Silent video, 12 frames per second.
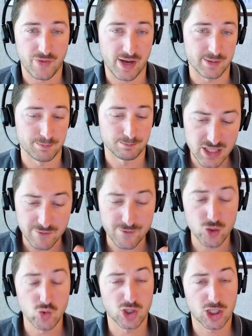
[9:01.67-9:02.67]
that if
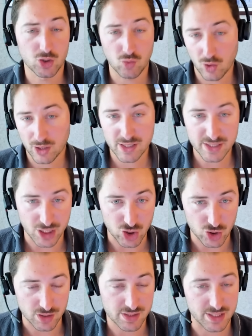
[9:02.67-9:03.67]
you are an
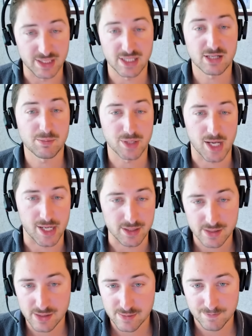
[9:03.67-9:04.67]
organization seeking
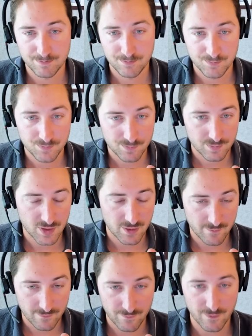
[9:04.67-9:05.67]
compliance
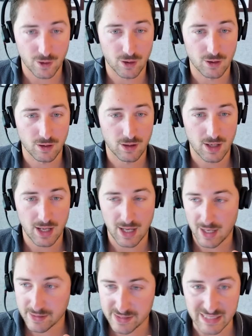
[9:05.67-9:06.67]
for
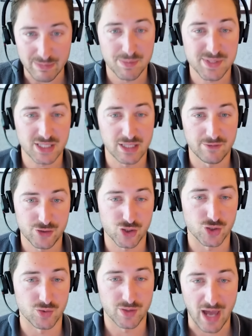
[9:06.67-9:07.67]
CMMC Level
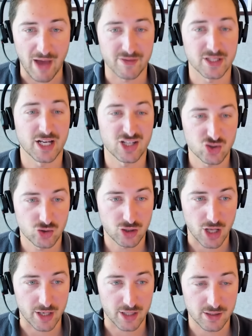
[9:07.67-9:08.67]
2 and having an external
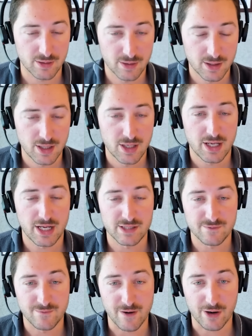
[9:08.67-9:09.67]
audit,
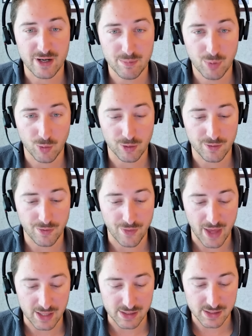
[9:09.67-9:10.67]
it's very important
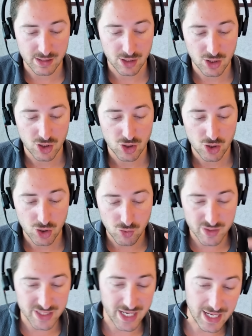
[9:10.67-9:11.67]
that
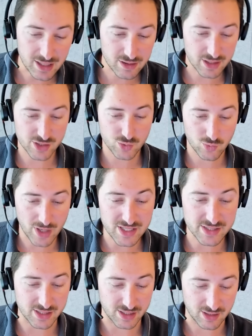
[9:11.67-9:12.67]
you take this
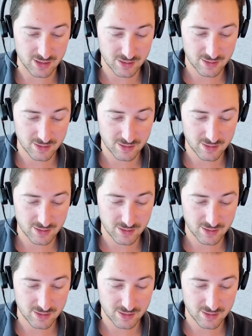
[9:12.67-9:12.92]
RACI